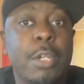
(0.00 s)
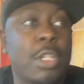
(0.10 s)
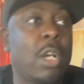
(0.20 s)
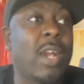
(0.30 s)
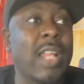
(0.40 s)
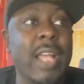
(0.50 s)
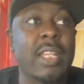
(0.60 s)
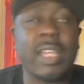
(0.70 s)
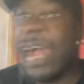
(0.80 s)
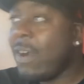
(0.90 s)
You know, I like
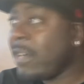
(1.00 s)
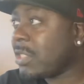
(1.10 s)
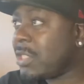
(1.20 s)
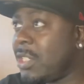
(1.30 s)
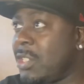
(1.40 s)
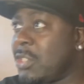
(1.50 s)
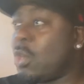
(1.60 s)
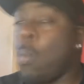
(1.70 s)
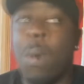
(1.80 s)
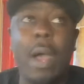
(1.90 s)
the characters,
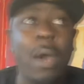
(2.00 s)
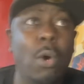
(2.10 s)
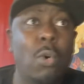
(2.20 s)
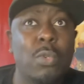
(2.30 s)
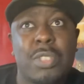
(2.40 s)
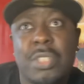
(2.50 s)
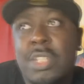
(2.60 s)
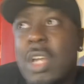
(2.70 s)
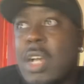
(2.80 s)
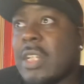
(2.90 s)
the
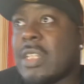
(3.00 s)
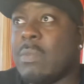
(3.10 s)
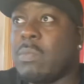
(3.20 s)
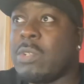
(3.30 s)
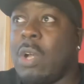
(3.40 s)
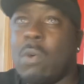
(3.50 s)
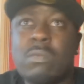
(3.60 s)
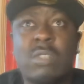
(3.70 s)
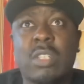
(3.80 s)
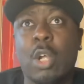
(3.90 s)
worlds, you know,
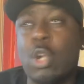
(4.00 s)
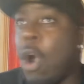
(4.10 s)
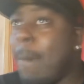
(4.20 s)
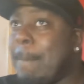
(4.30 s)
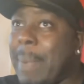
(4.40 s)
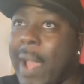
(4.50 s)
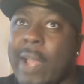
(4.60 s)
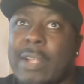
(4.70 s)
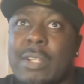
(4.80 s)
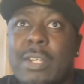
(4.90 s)
the
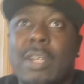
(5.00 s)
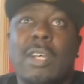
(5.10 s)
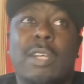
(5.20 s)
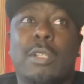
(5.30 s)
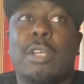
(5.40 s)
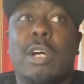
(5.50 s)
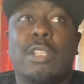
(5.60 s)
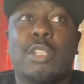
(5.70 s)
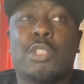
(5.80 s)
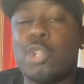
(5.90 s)
combat, the,
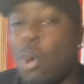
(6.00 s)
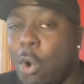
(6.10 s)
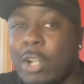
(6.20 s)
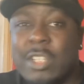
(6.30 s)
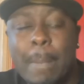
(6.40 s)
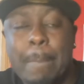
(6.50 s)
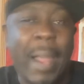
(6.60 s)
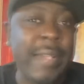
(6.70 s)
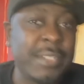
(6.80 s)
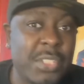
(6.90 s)
the talk, the
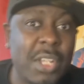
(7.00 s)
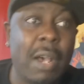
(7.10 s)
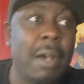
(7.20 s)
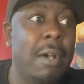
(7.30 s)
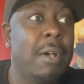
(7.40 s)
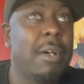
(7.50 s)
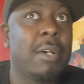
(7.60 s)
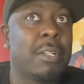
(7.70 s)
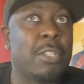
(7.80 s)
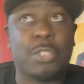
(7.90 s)
banter.
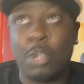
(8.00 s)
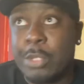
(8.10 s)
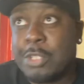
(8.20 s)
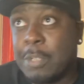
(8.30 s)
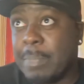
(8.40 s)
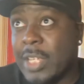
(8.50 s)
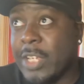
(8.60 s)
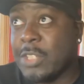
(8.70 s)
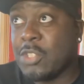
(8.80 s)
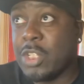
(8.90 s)
The story should be
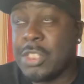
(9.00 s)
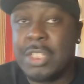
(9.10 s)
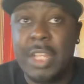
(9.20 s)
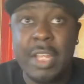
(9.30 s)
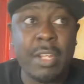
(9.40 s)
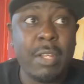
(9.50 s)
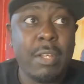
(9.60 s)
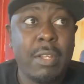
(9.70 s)
interesting.